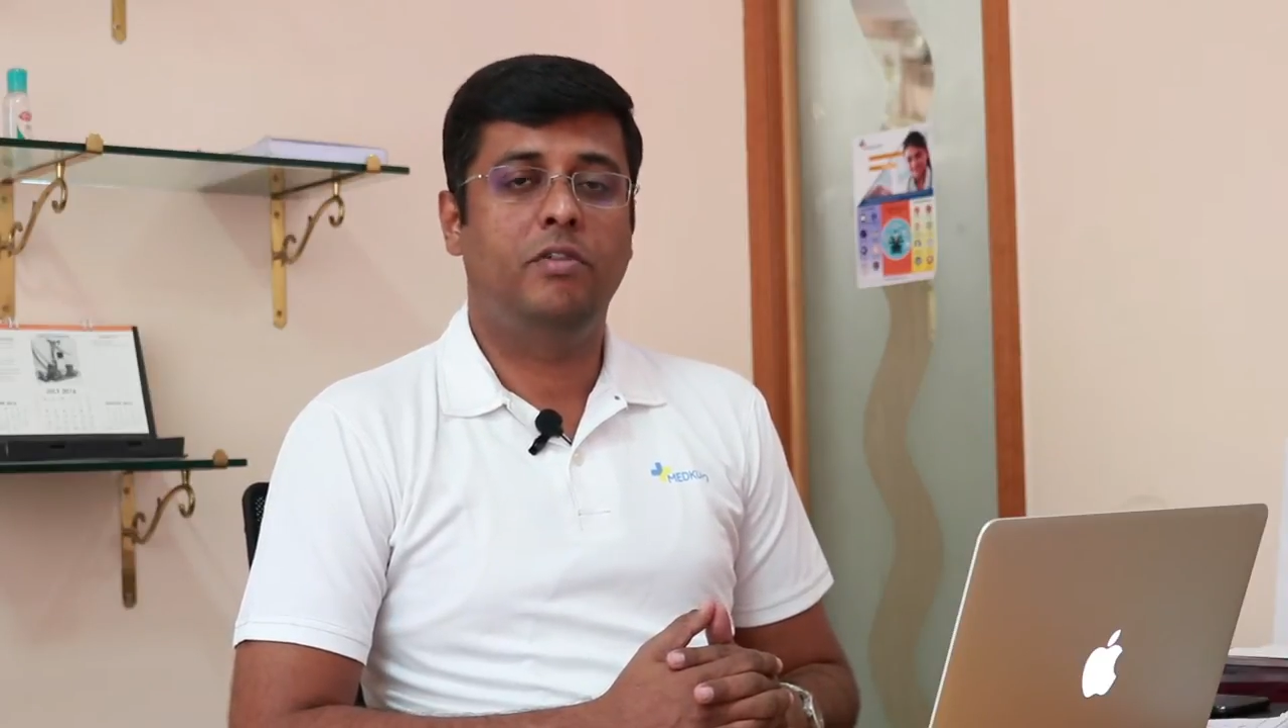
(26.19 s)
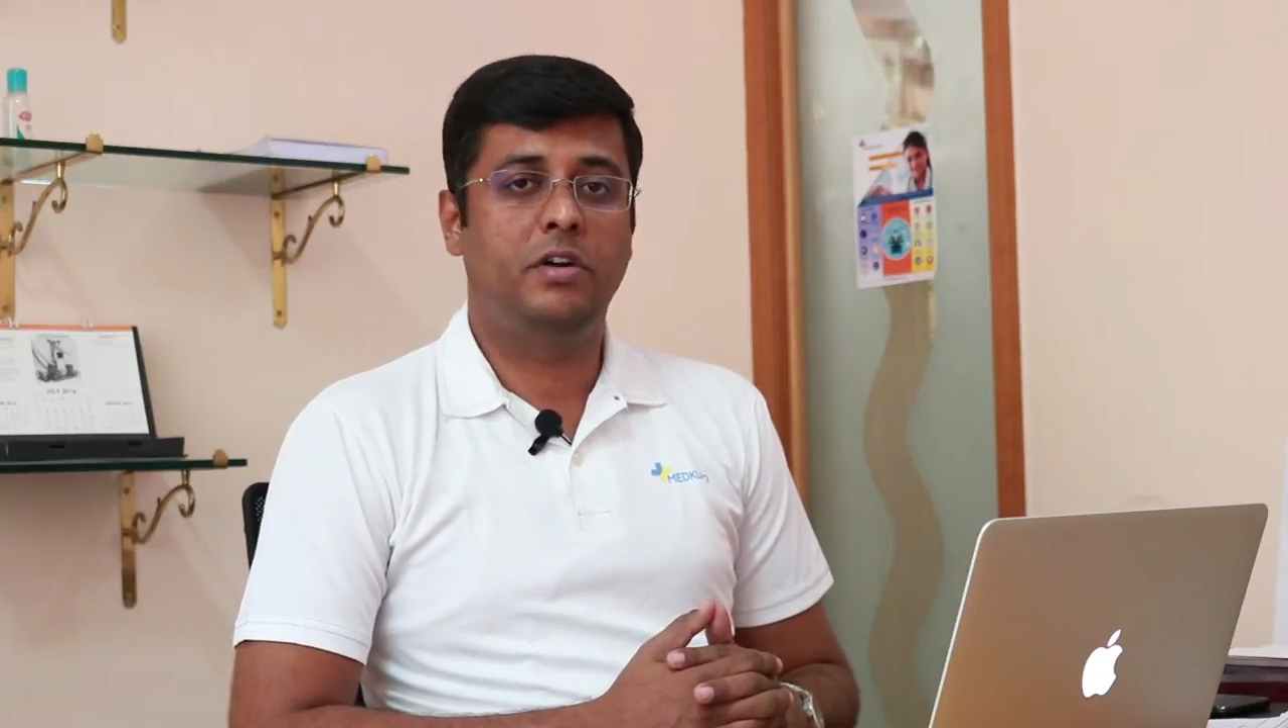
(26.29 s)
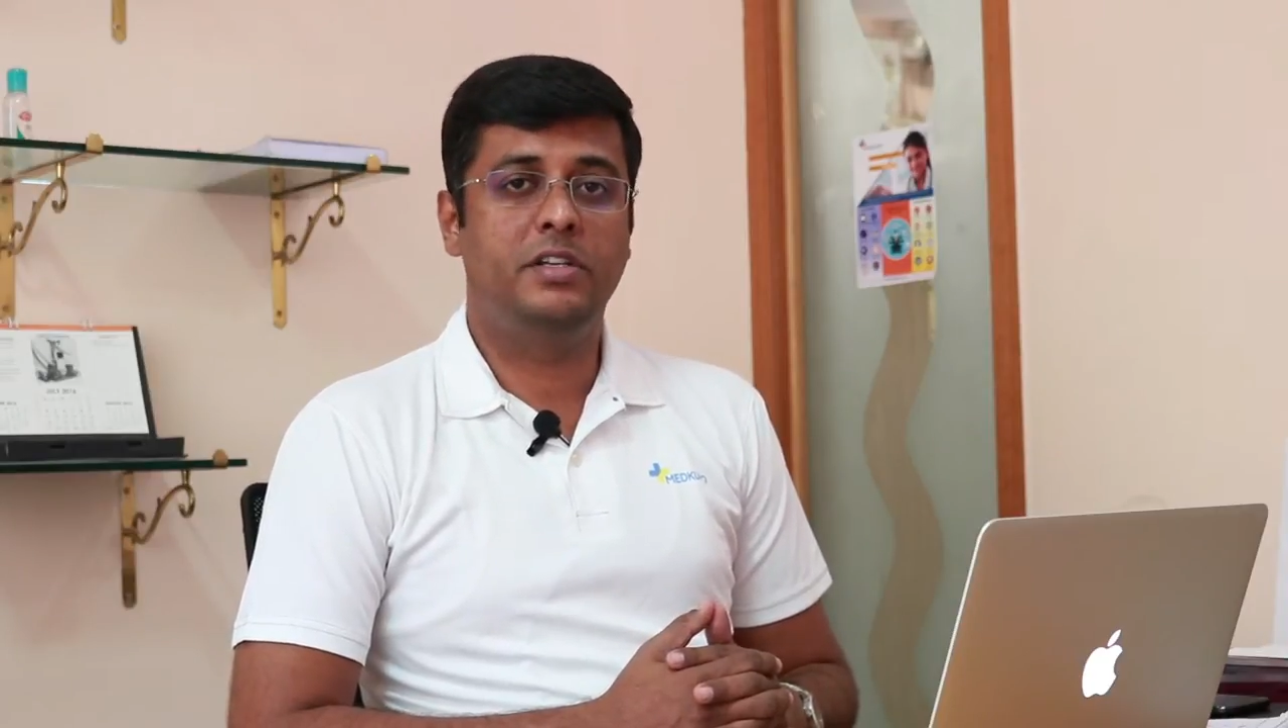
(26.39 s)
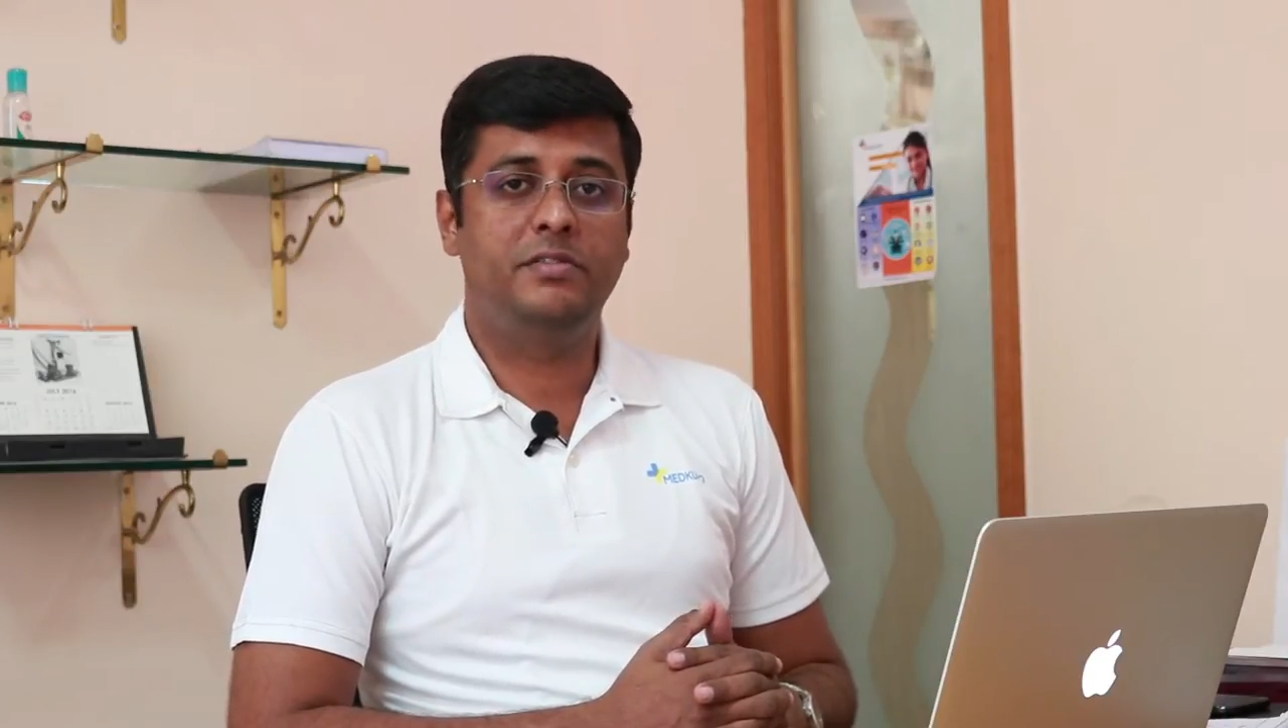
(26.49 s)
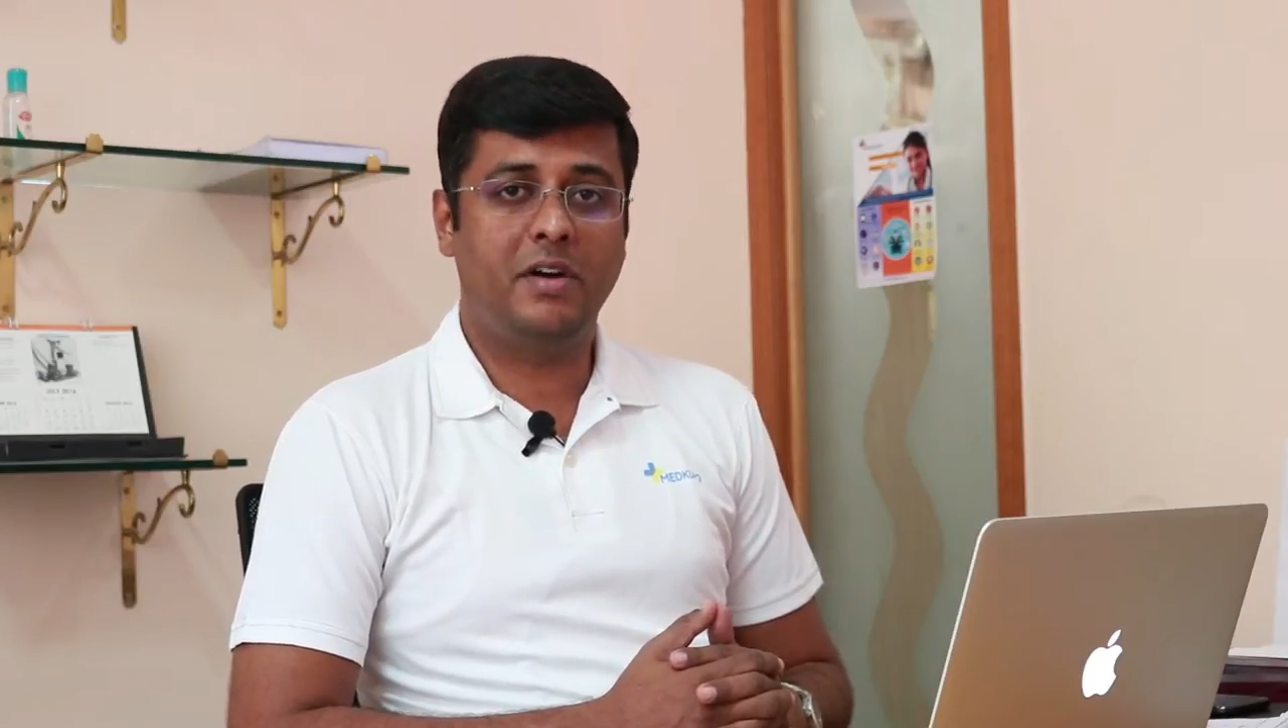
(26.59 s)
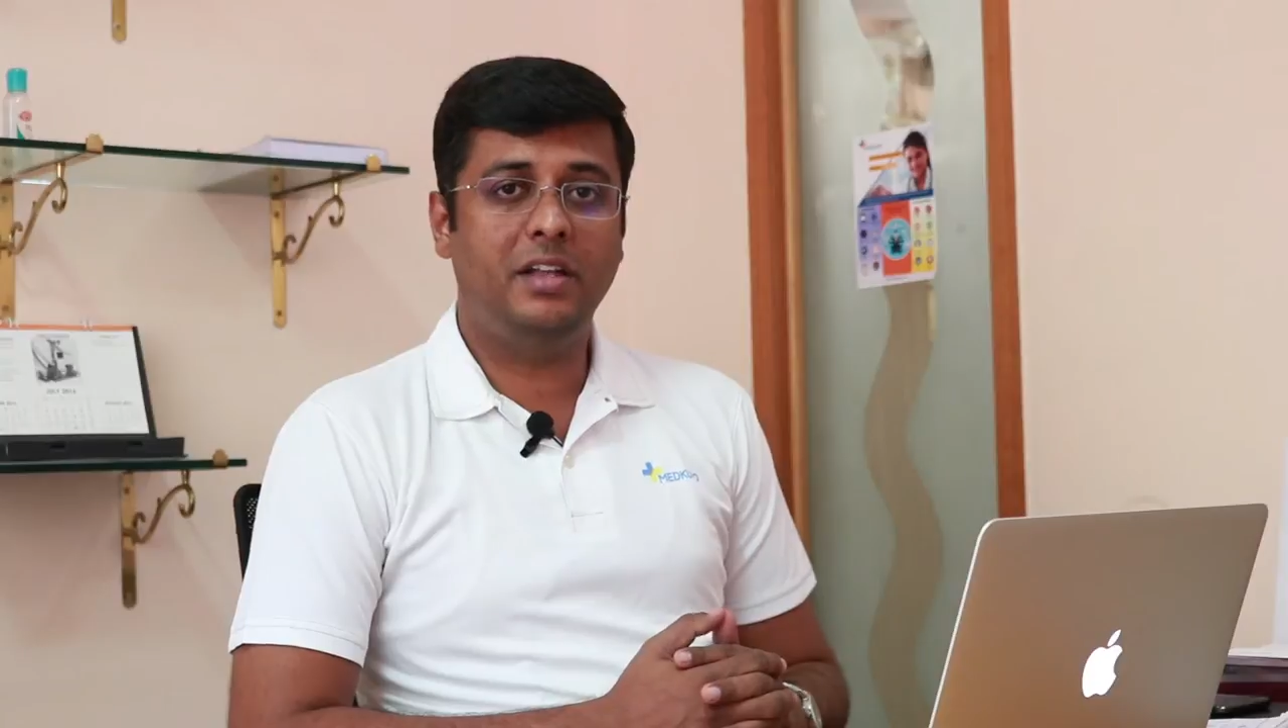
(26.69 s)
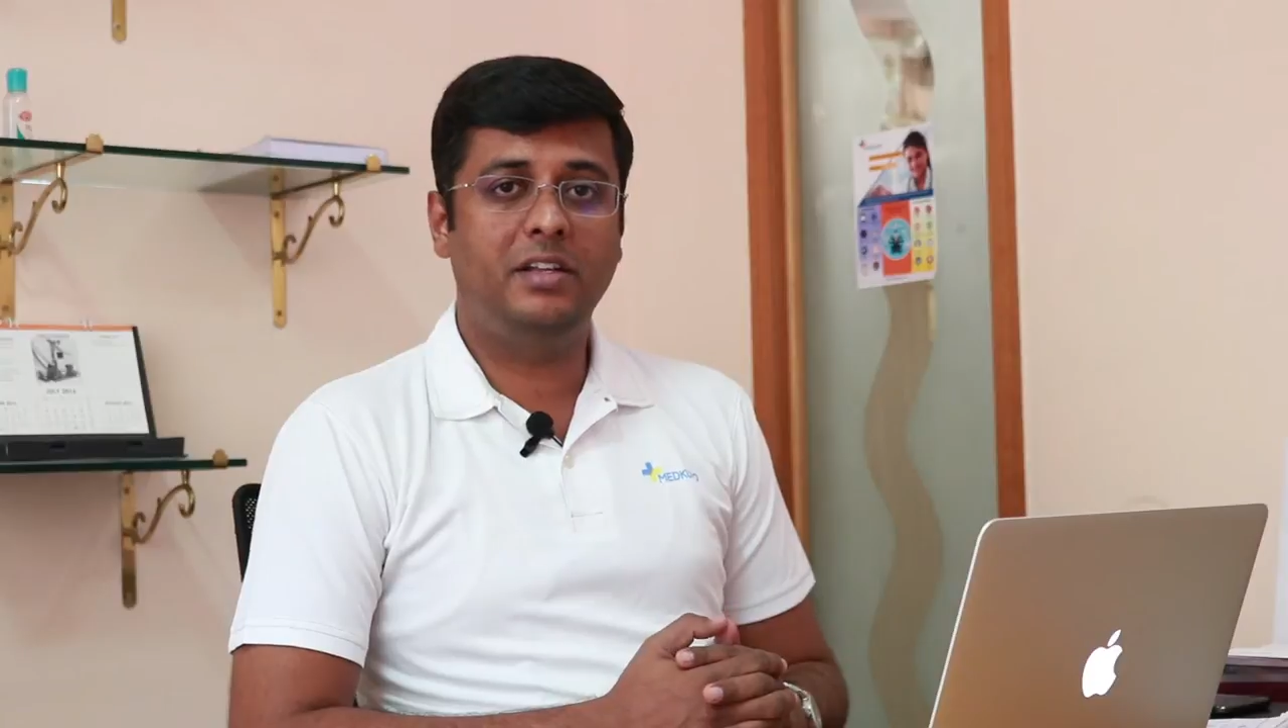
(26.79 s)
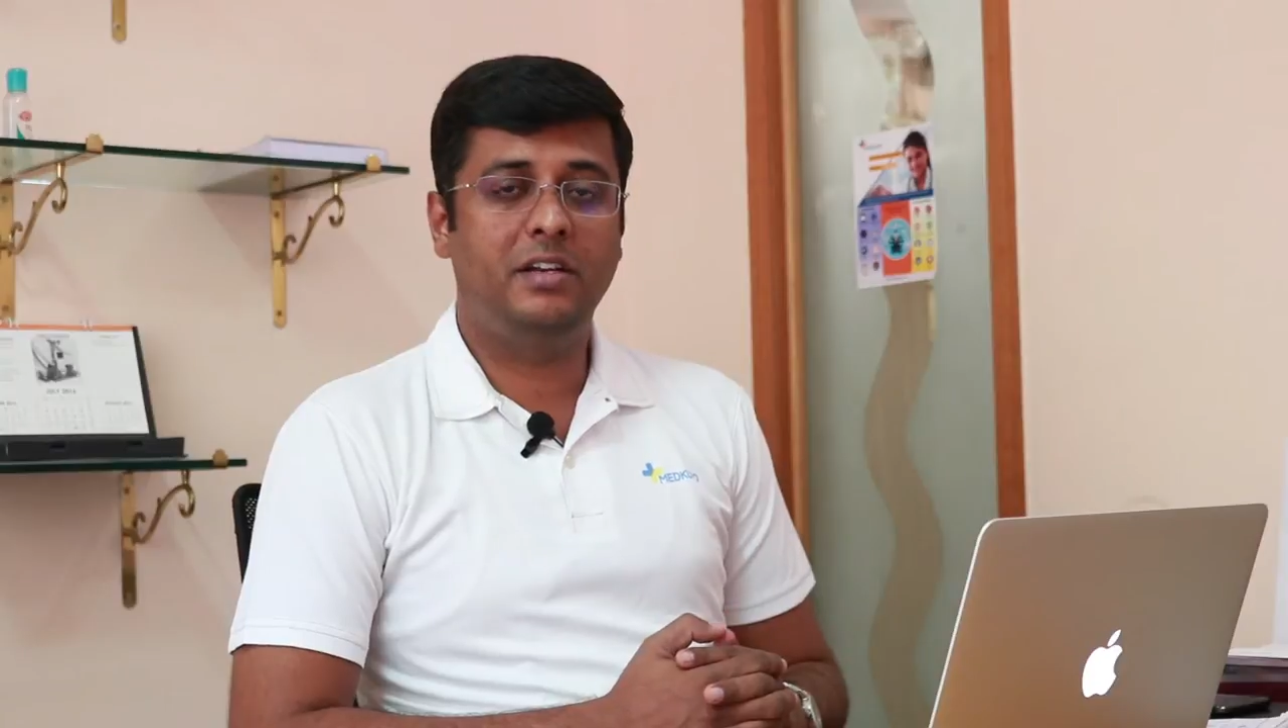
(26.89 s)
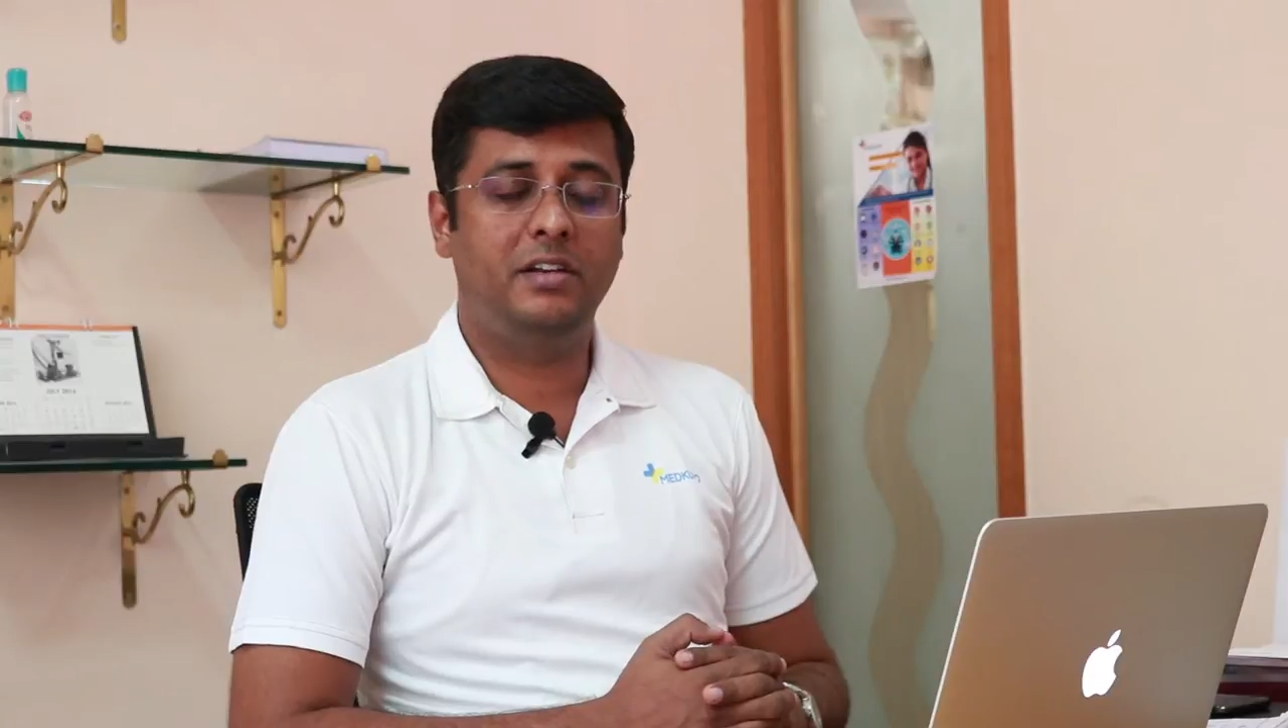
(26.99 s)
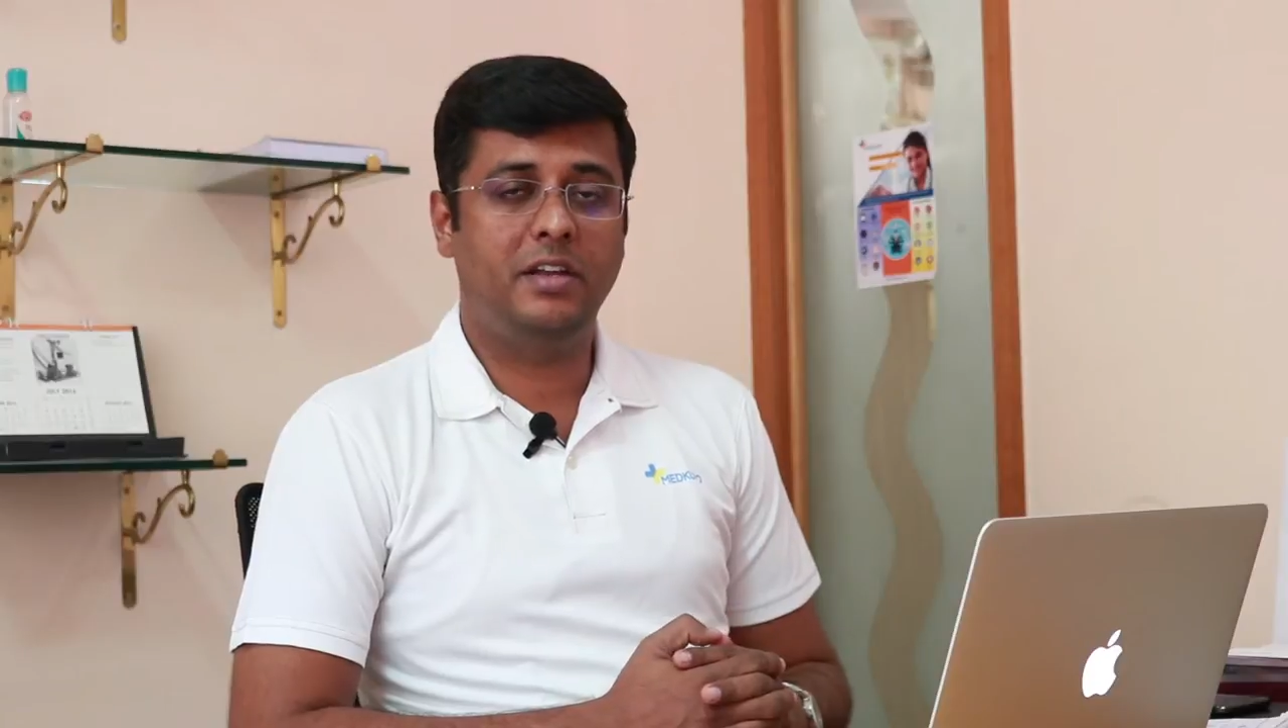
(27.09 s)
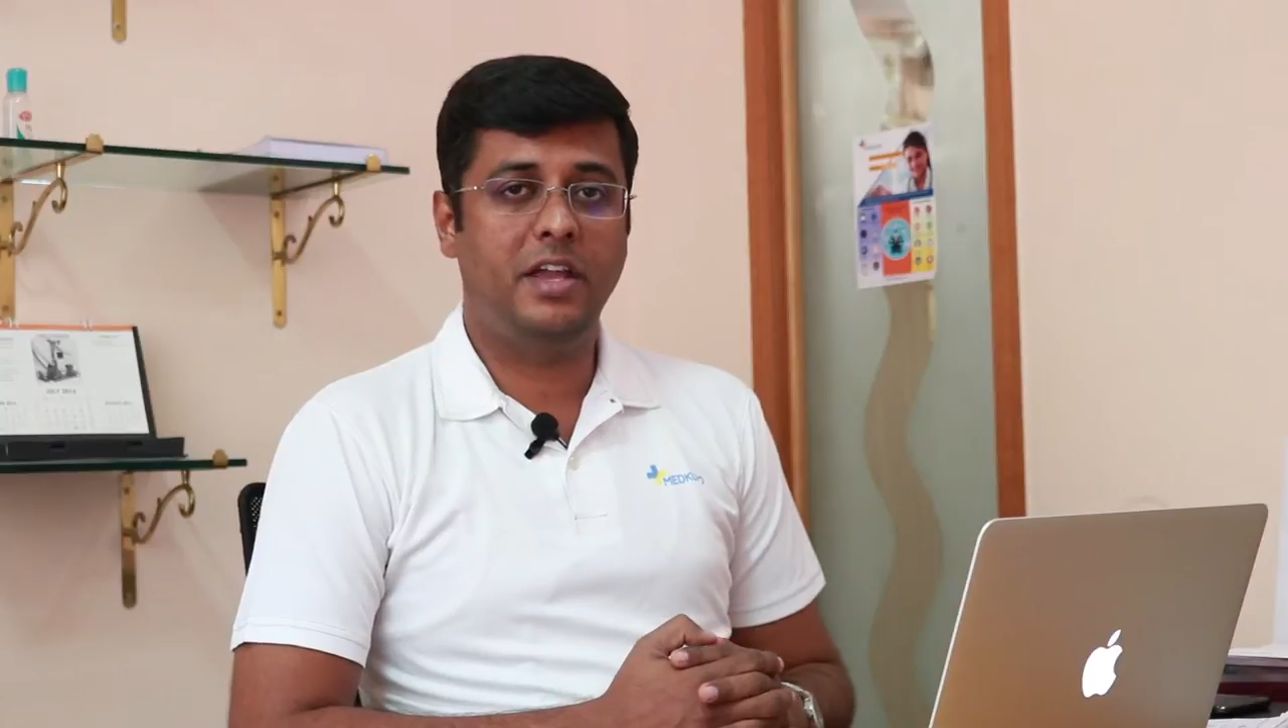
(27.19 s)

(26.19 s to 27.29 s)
for his father,